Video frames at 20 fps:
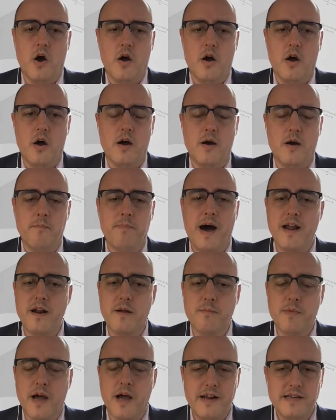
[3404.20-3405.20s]

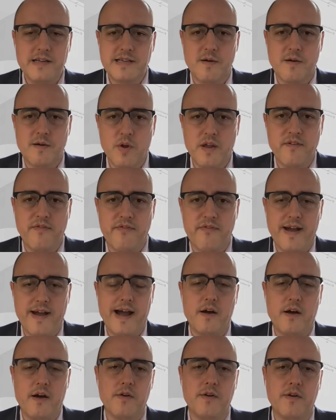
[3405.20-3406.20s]
Bottom line is that we've
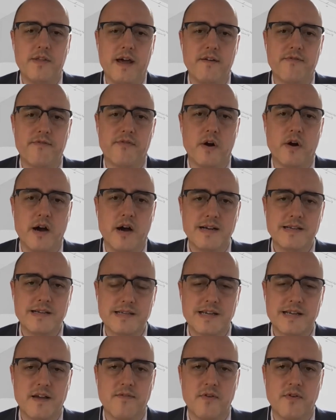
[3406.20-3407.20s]
found that for
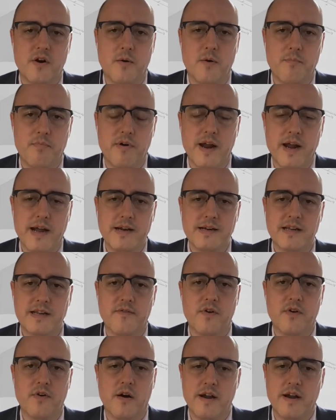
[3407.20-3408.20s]
us, given our brand,
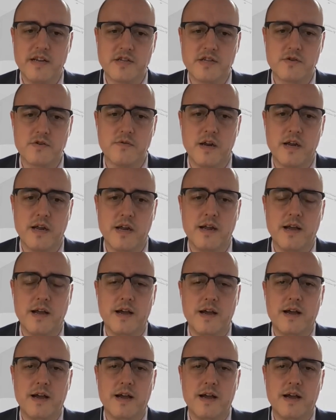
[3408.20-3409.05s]
given our history,